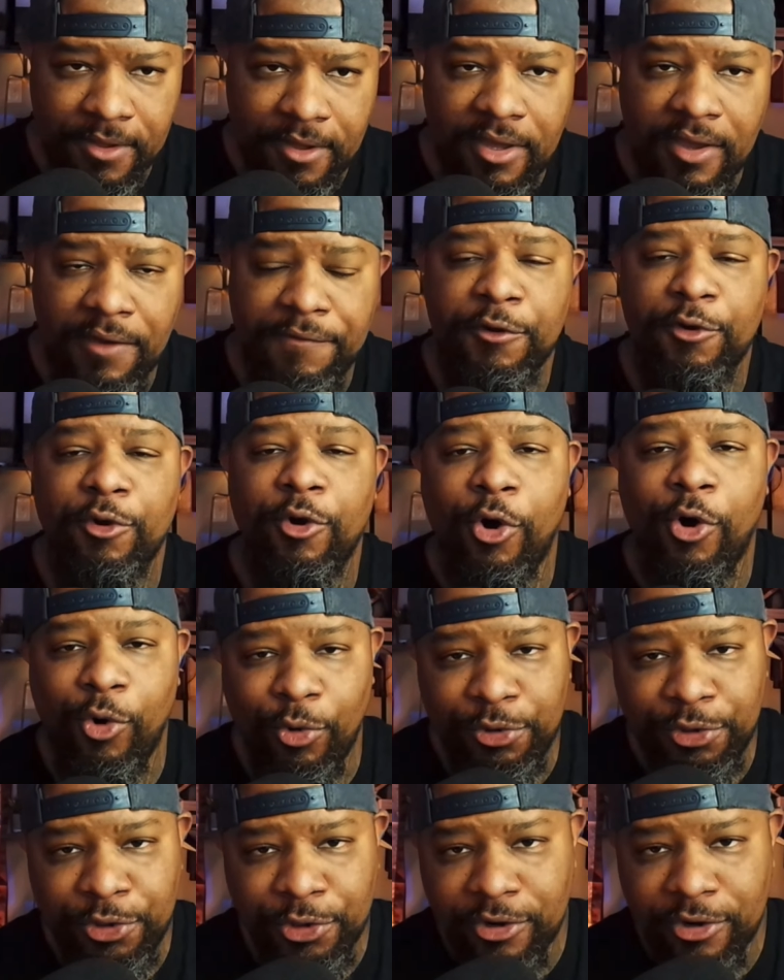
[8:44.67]
if you're
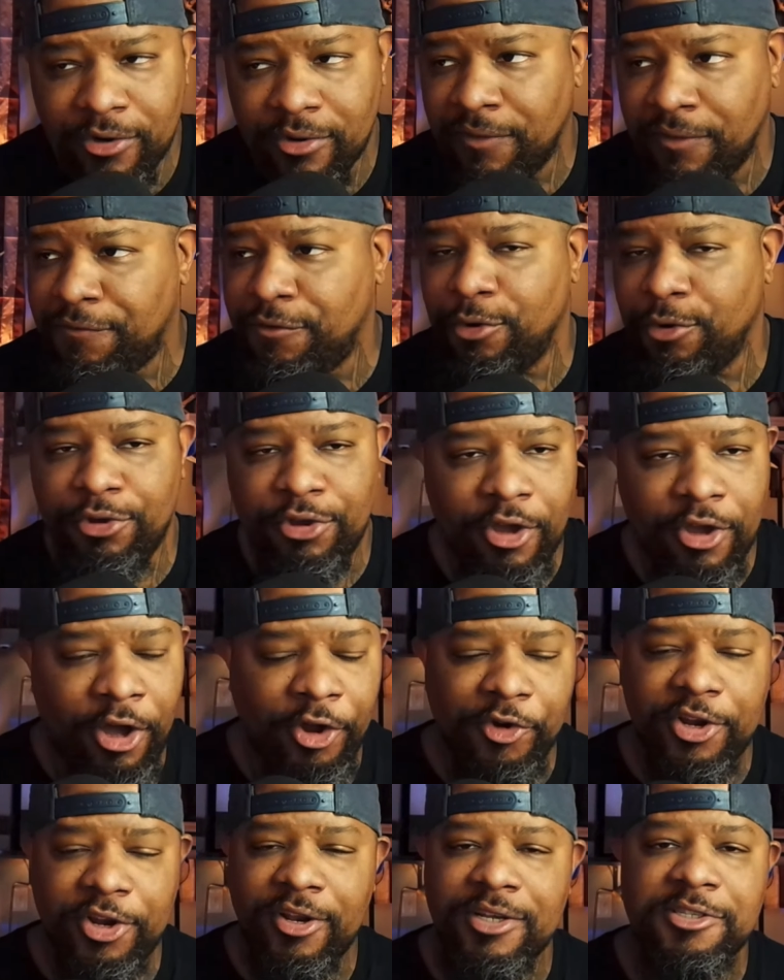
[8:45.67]
older, if you're
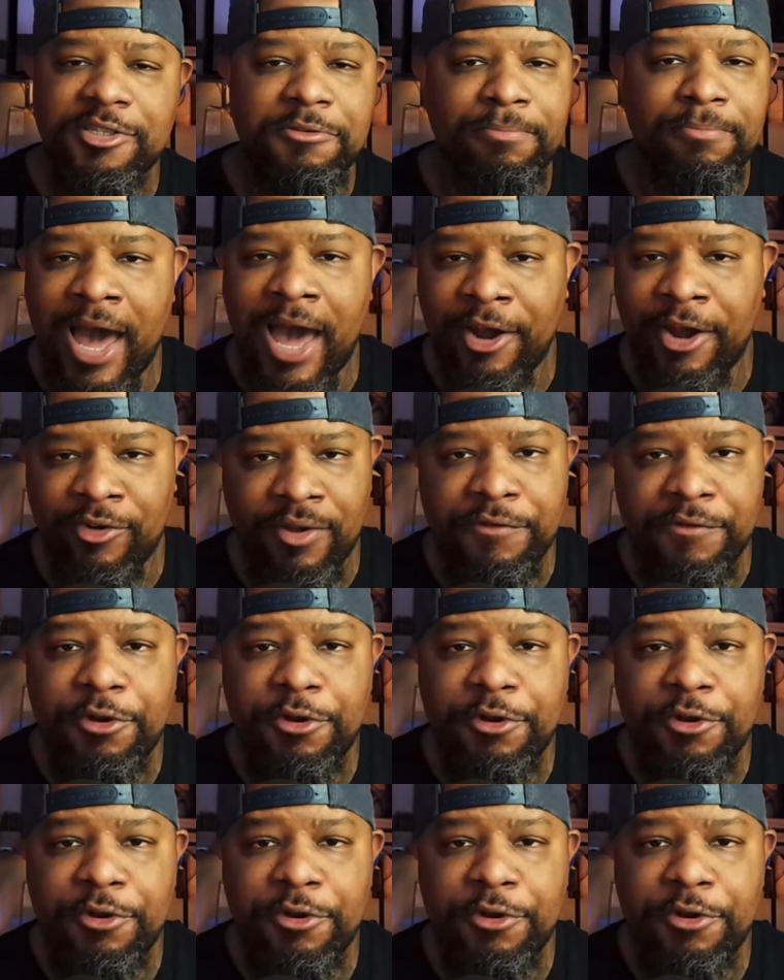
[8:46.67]
younger, it doesn't matter.